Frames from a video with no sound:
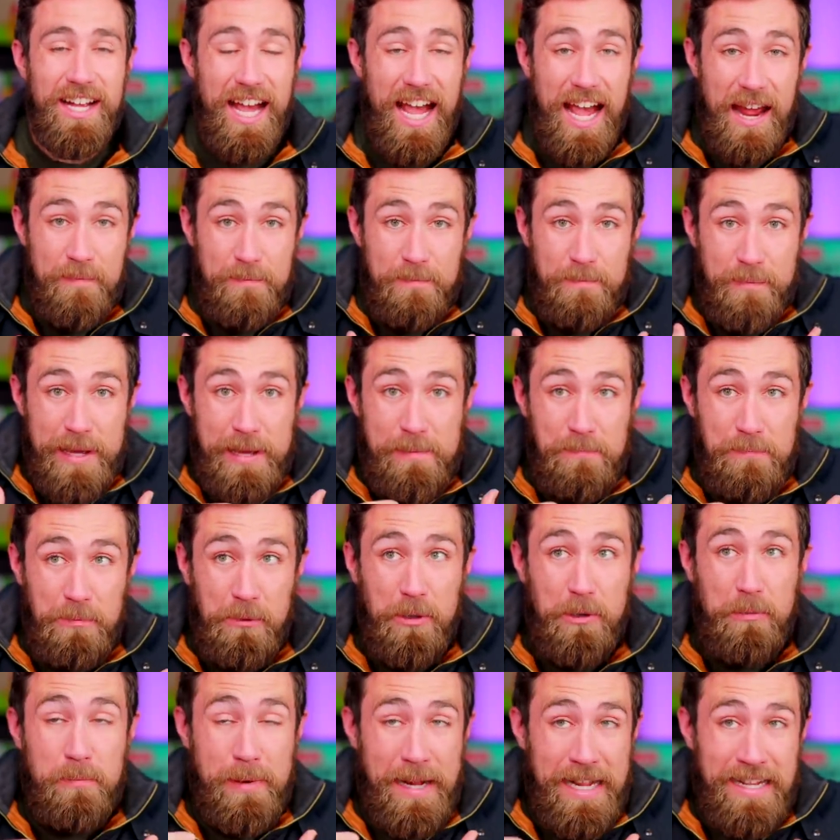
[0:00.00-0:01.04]
and people
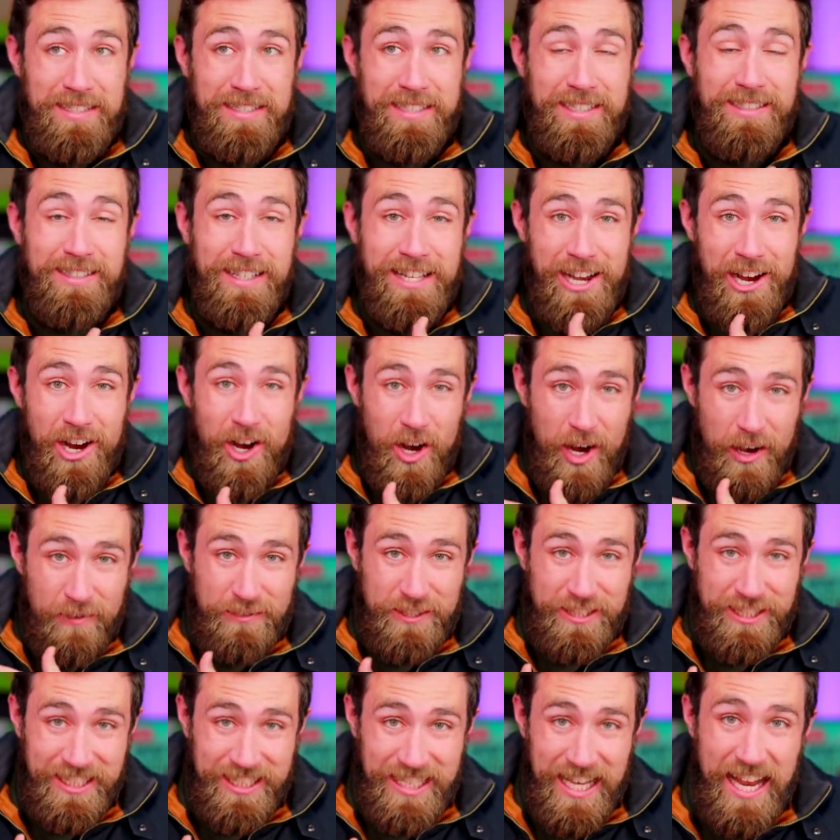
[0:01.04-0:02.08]
are basically
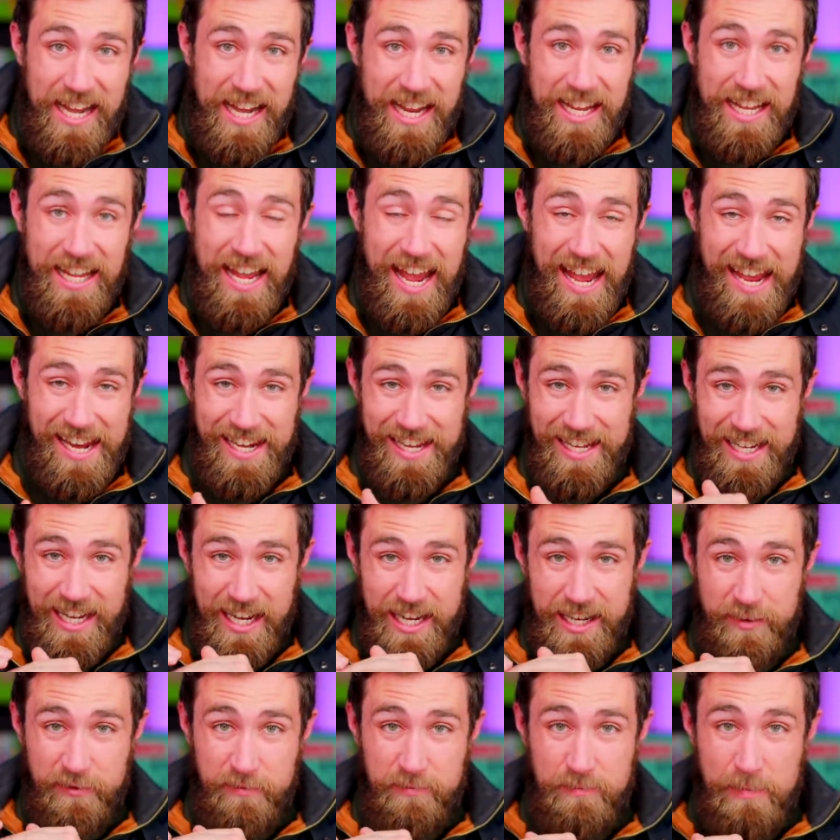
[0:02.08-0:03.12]
offsetting any
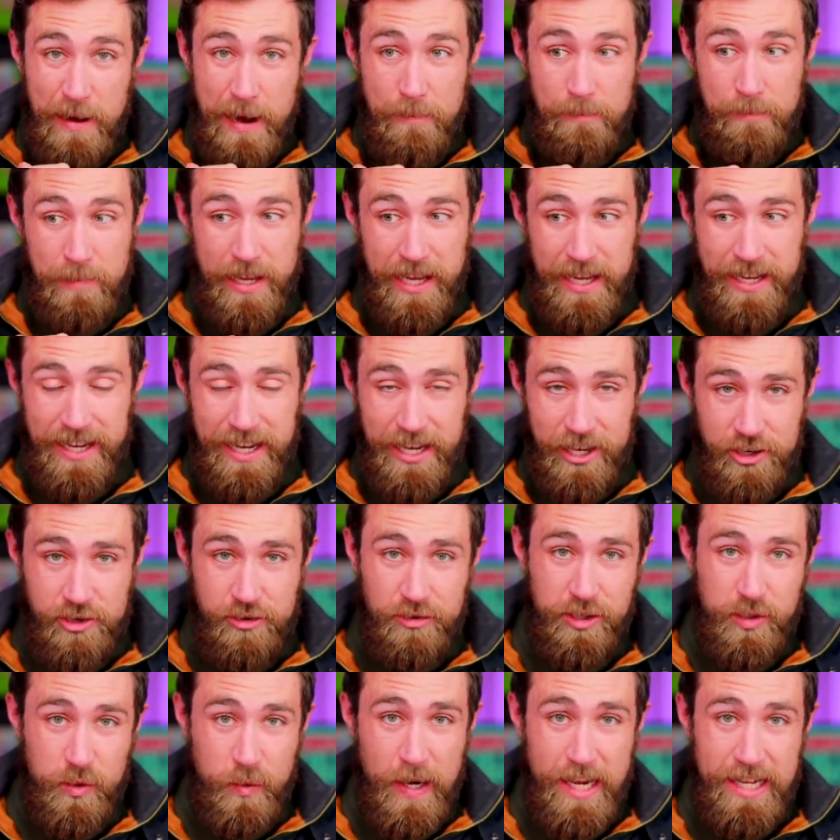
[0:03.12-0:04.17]
kind of bump in
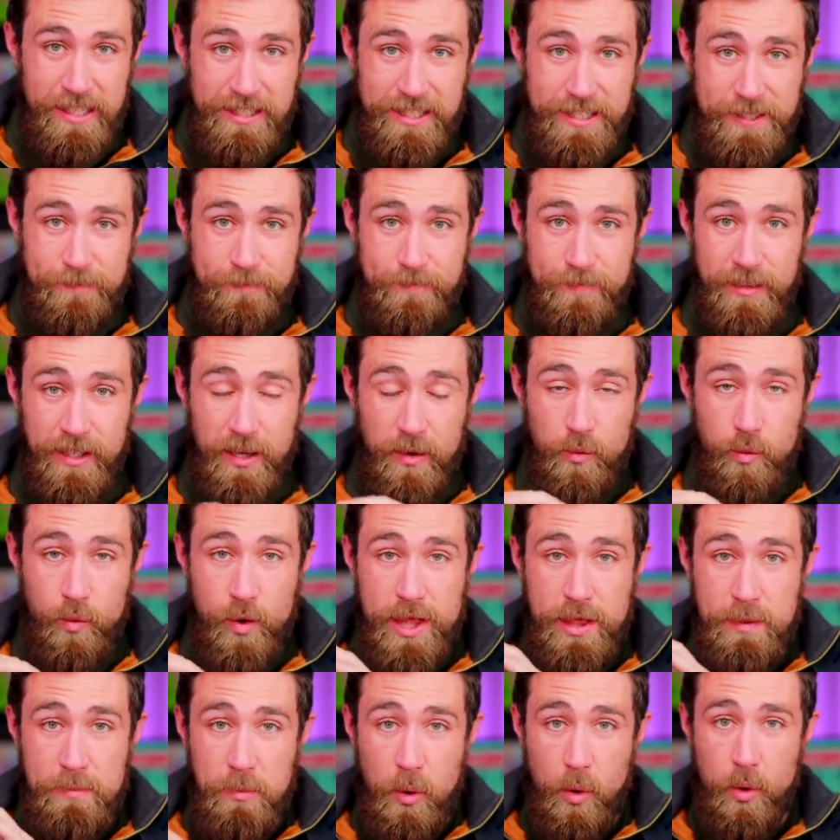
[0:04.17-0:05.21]
interest rates
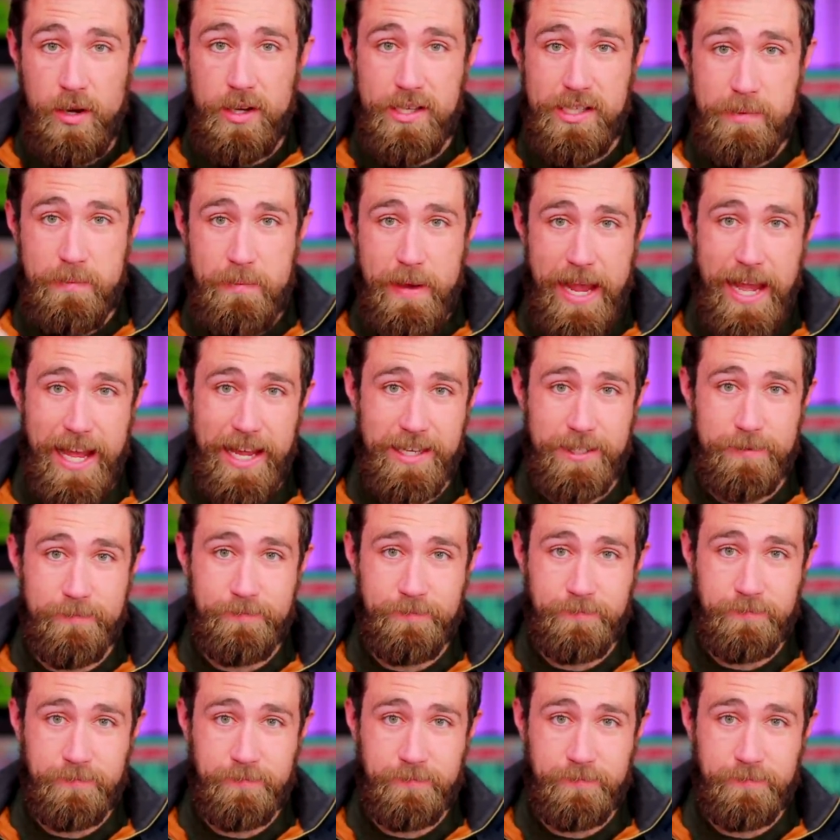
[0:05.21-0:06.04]
with more demand.